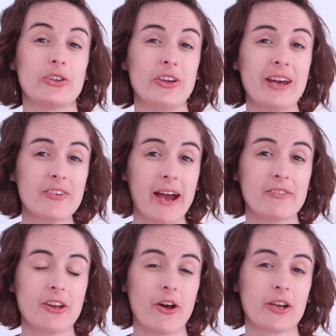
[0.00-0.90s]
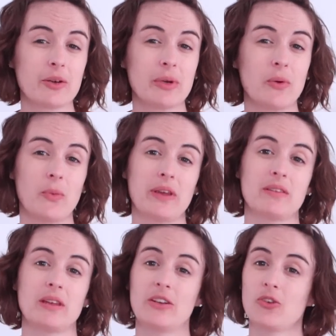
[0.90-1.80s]
So do you ever have the argument
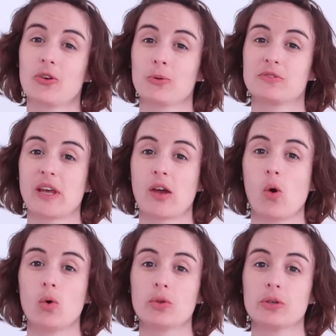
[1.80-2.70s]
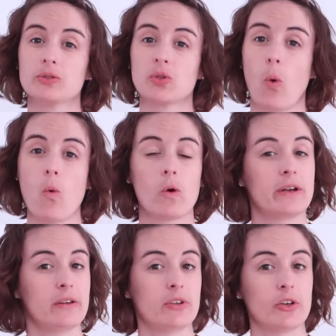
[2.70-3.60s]
with internal stakeholders
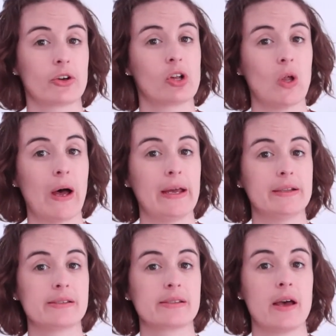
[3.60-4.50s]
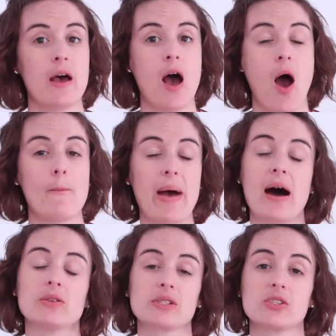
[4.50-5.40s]
or even your clients
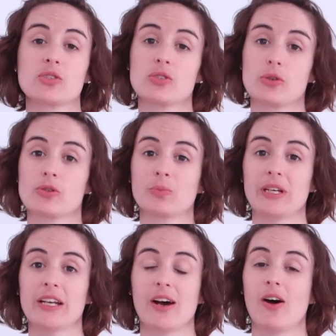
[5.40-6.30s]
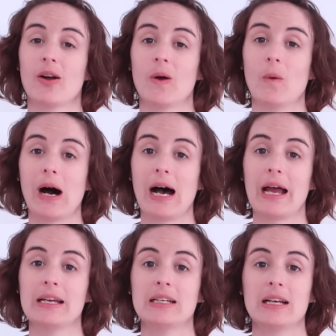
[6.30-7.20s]
about social media
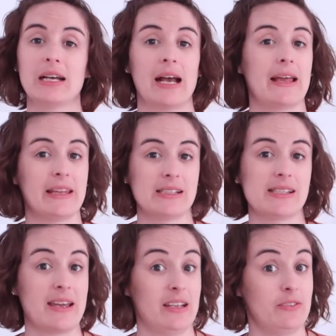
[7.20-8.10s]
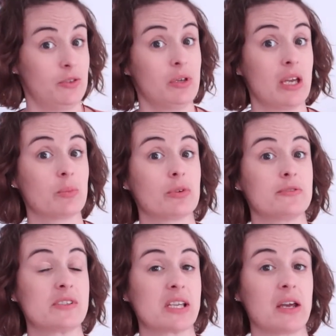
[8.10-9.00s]
ROI? And they say that if you can't
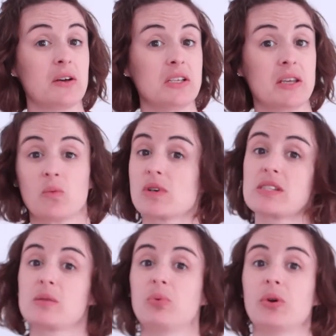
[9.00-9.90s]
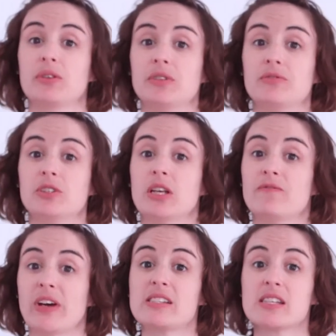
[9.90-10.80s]
prove a sale, then what's the point of even
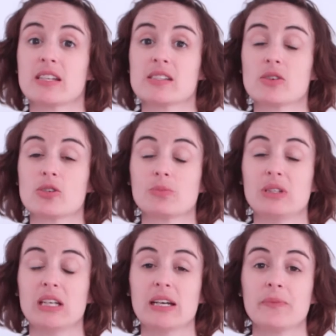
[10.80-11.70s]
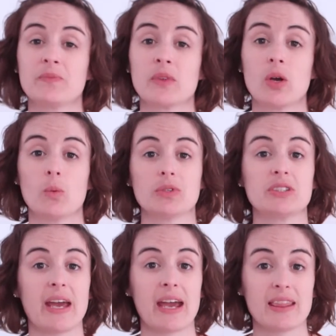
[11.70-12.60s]
investing in social media? Well,
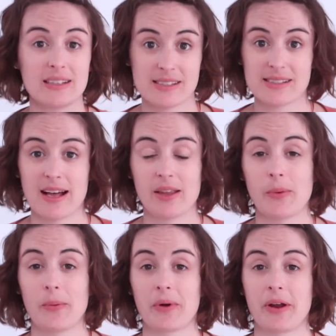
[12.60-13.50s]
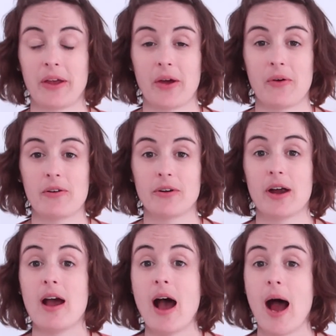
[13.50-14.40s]
today, that's exactly what we're going to go over.
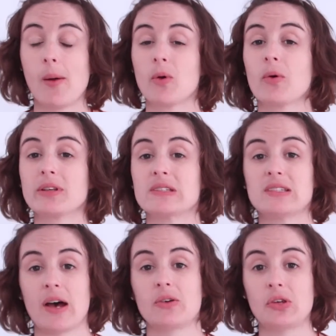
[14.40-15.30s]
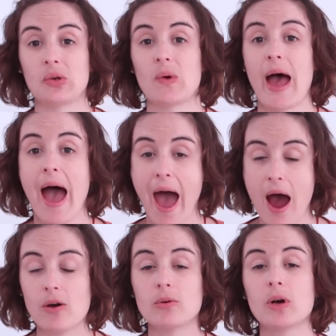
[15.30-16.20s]
I'm going to tell you
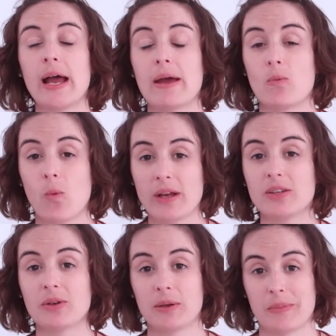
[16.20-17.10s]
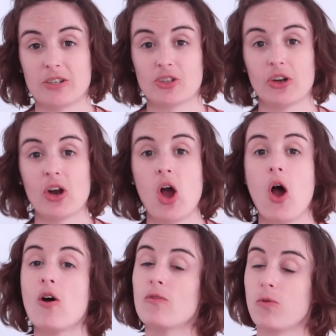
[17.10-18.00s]
how and what you can measure
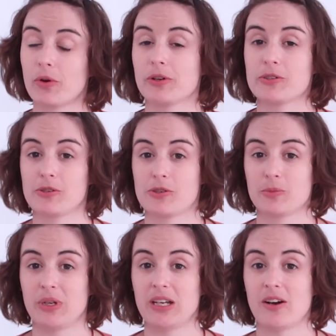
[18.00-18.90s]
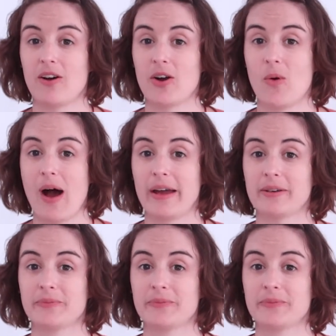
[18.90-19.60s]
for your social media ROI.